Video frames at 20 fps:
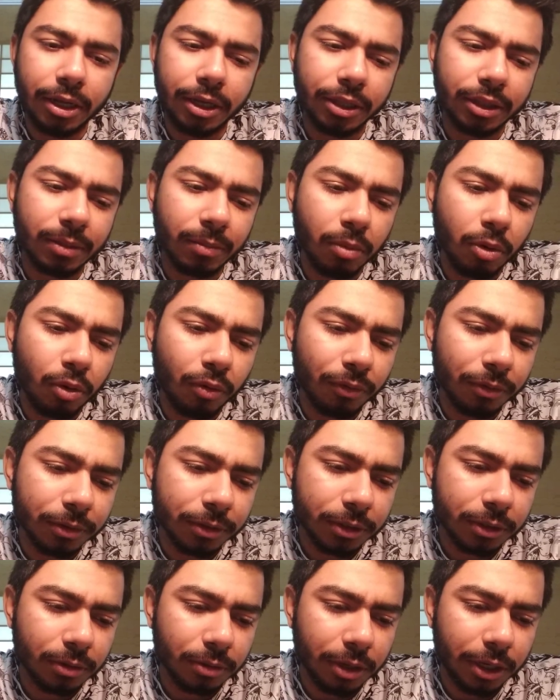in the
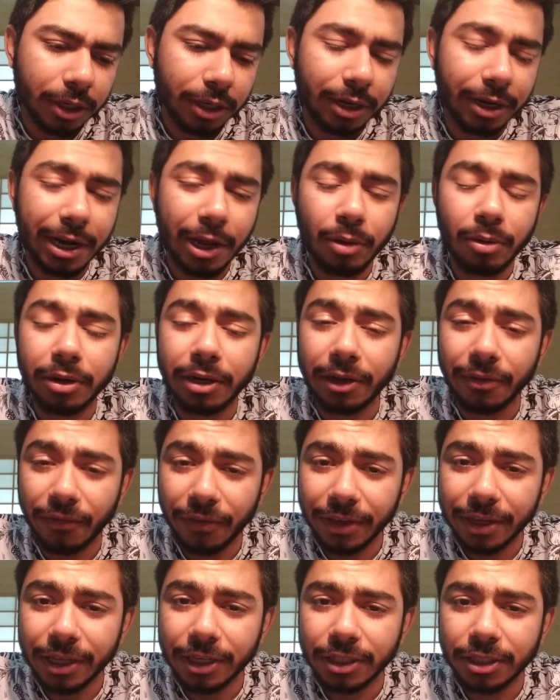bowels okay irregular
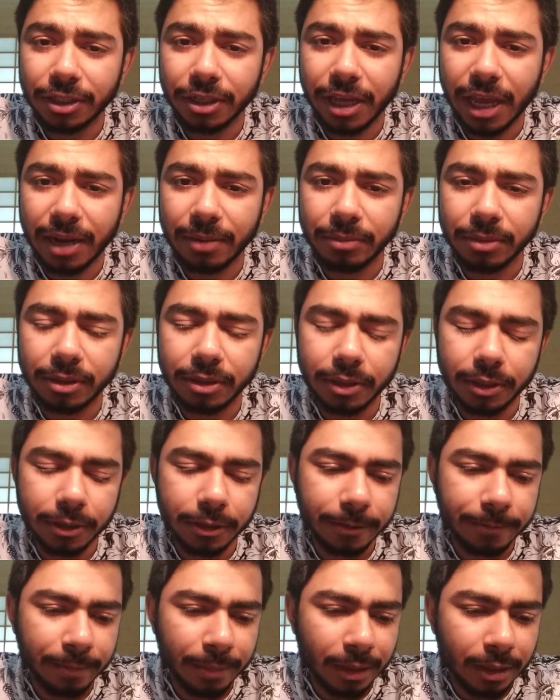defecation can be
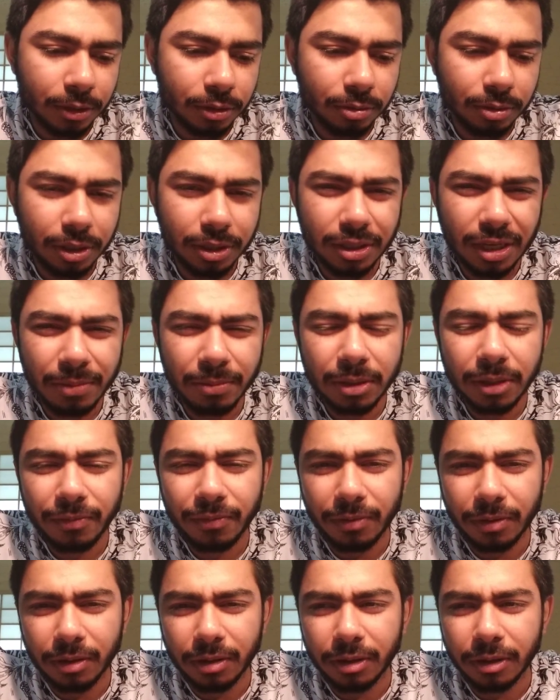there so this can be the
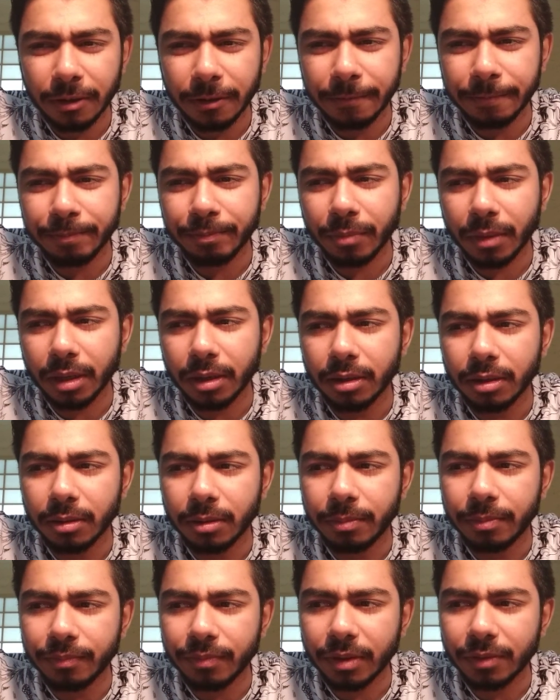uh, uh,
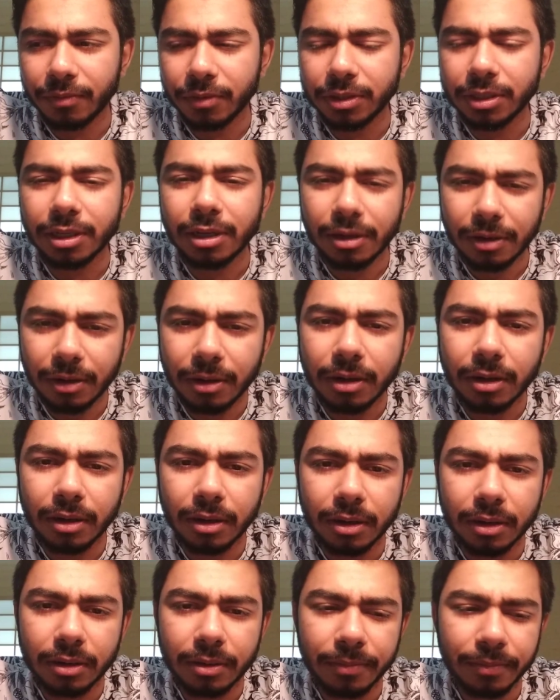physical
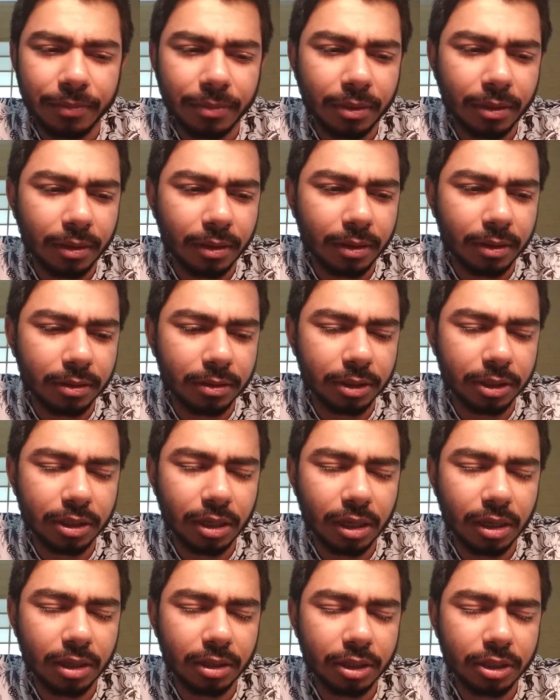uh, this
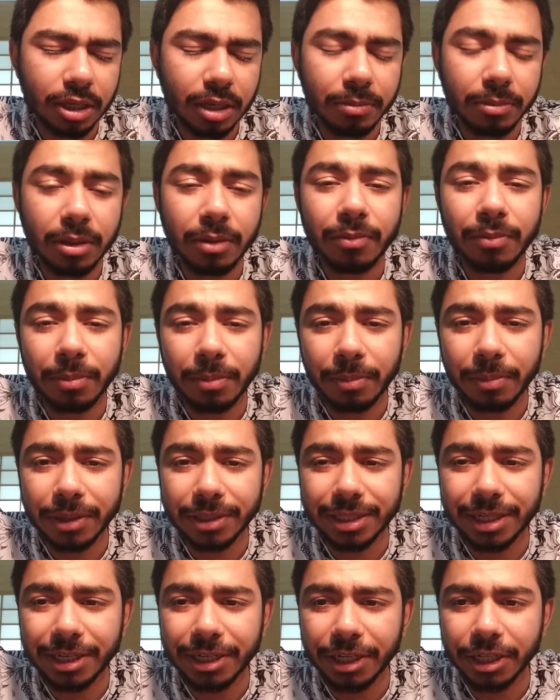can this can be the
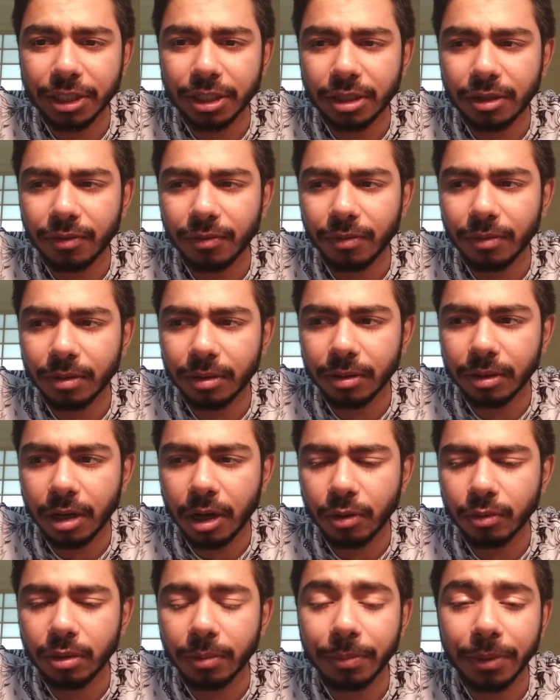presentation uh,
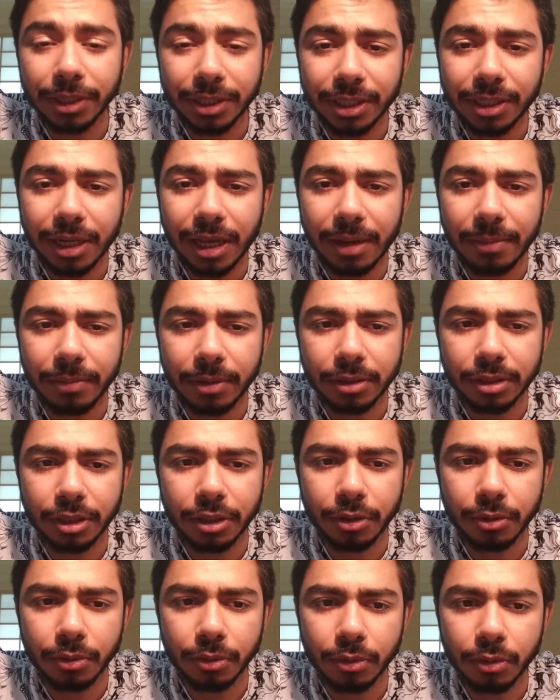how the patient can
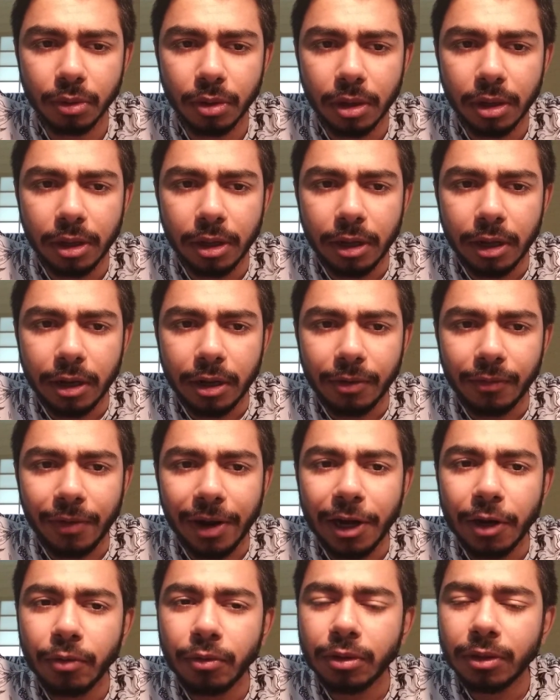present to you
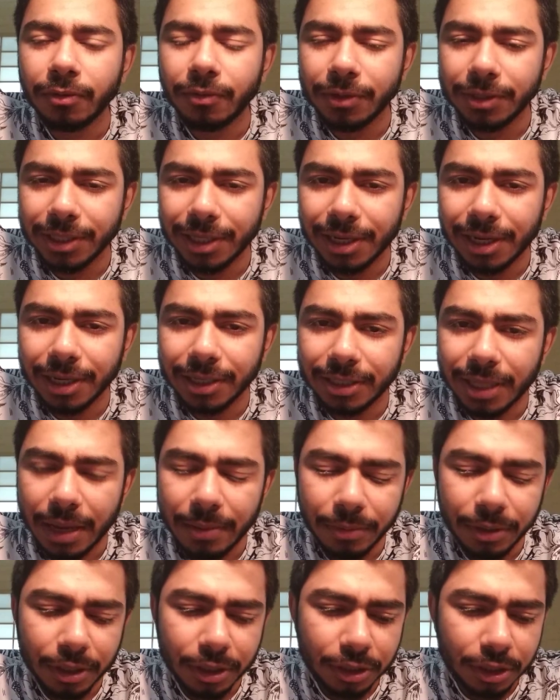while doing the physical
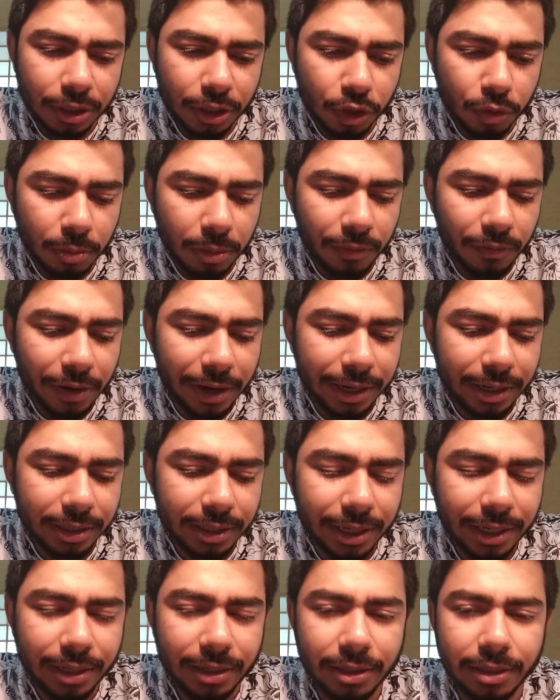examination you may find
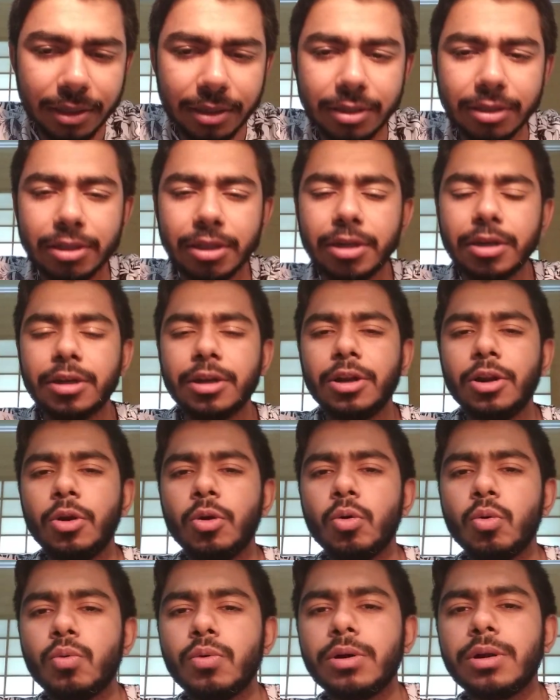that there is a
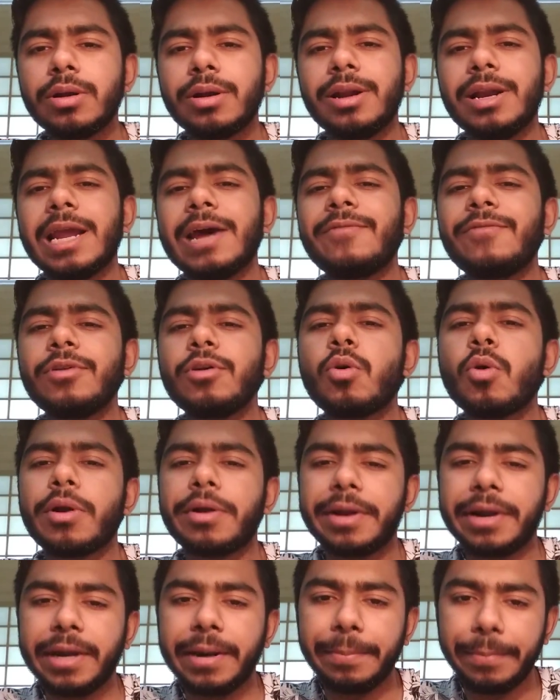lower left
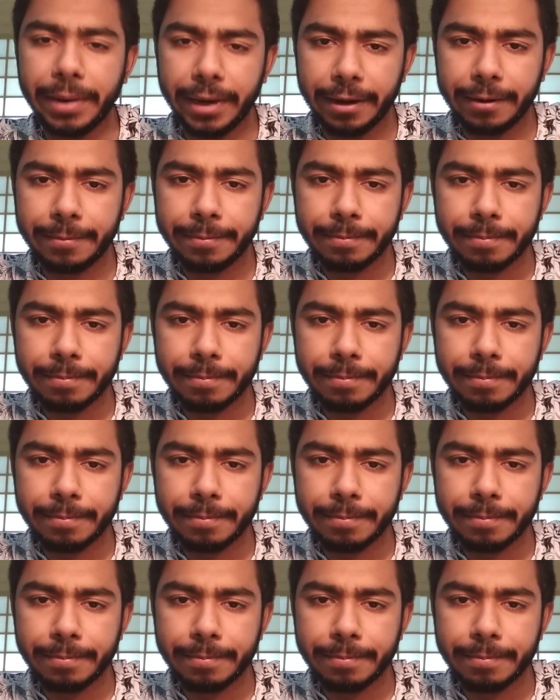quadrant pain